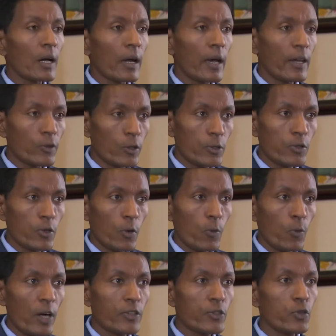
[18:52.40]
And also,
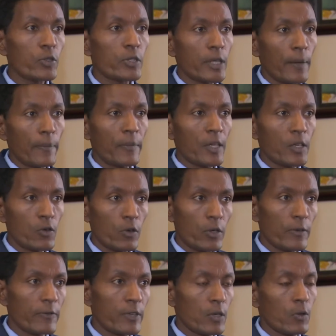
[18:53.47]
what should, in
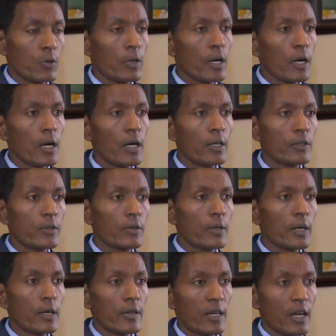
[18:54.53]
your view,
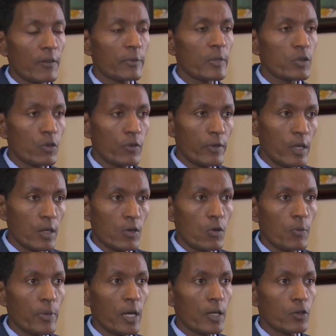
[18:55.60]
the government of
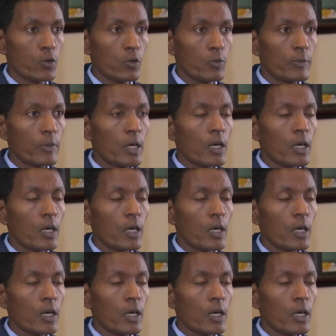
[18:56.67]
Ethiopia do